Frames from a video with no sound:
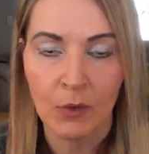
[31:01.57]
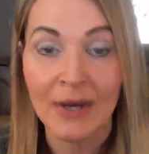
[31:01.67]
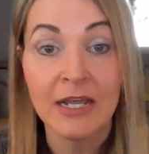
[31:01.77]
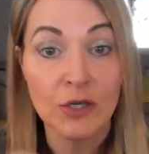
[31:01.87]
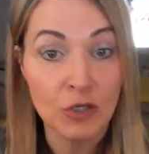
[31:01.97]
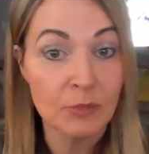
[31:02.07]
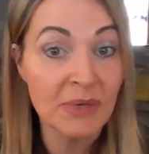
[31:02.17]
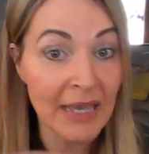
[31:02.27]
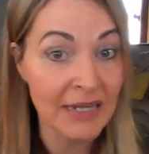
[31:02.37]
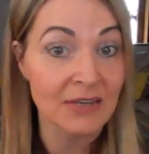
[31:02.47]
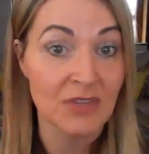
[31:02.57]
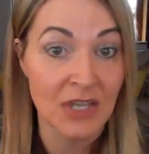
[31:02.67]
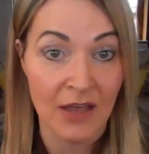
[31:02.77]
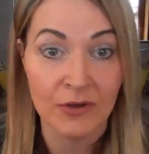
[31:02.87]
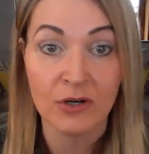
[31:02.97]
All right, it could be any of
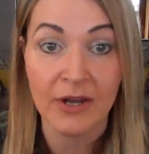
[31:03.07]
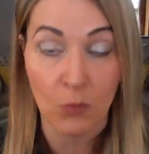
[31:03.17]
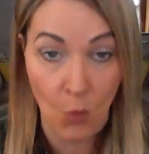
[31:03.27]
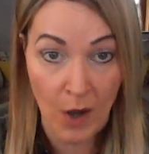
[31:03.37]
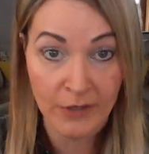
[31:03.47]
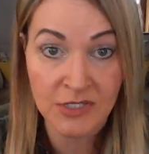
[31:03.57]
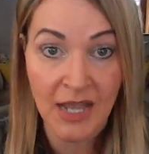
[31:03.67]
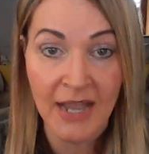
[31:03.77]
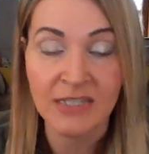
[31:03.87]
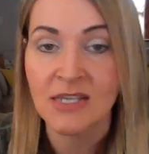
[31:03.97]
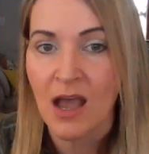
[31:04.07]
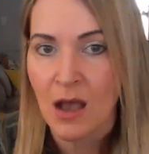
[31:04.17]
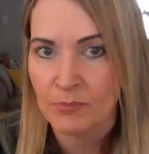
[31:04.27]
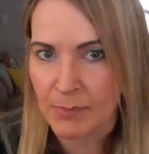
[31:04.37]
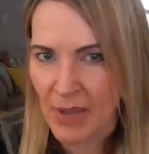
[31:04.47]
the other water signs,
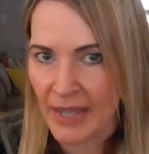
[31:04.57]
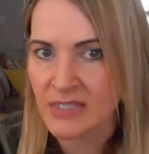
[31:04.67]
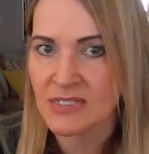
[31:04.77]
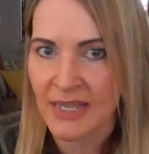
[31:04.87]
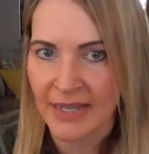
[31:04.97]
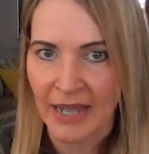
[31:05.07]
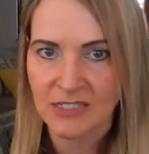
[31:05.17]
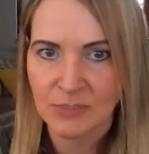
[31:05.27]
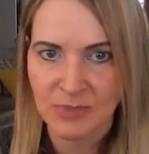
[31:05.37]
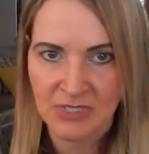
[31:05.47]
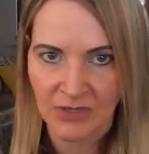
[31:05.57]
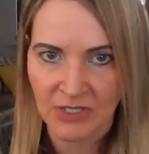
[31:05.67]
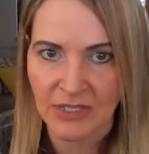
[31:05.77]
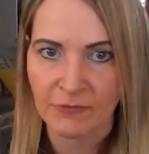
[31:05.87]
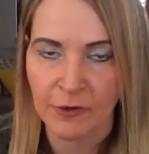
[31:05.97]
but Pisces, I got it
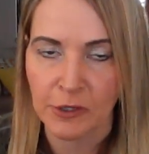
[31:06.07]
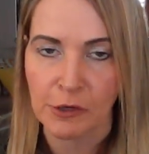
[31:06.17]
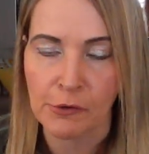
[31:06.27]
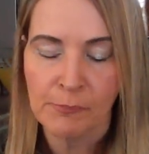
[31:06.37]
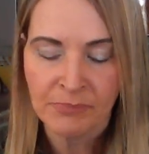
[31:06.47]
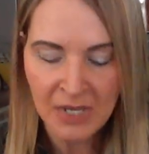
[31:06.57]
specifically for you.